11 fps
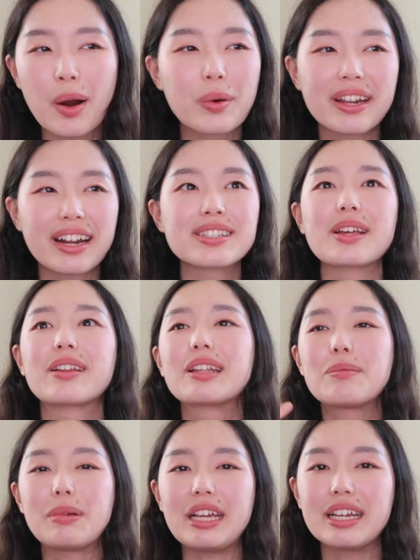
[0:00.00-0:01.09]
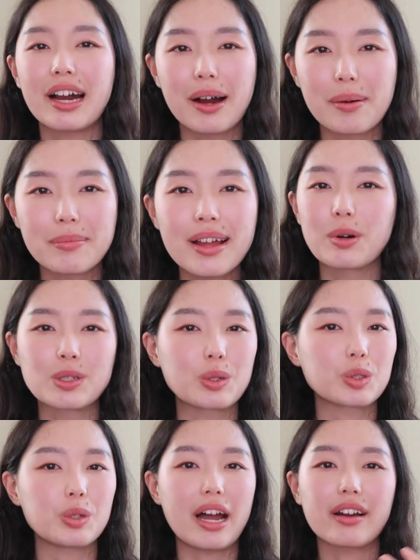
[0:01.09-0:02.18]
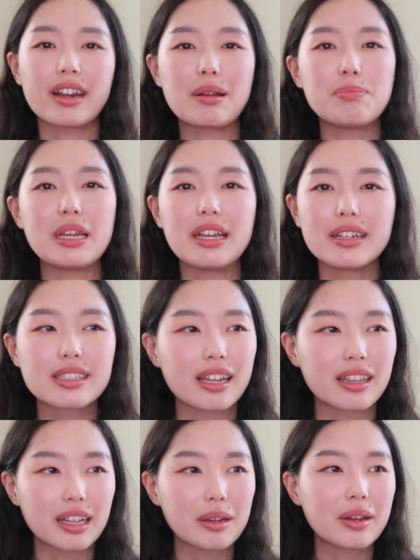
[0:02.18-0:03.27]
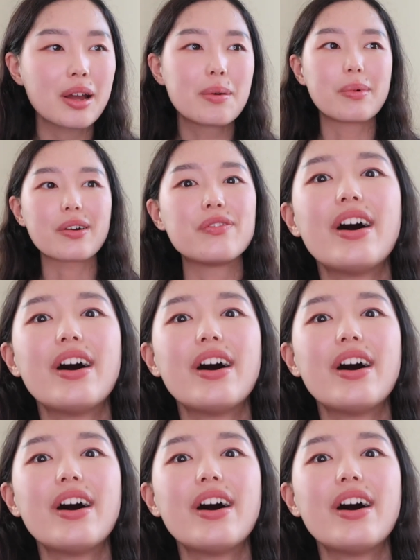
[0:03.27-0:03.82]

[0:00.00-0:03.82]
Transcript: How can I suddenly become more social? How can I be suddenly more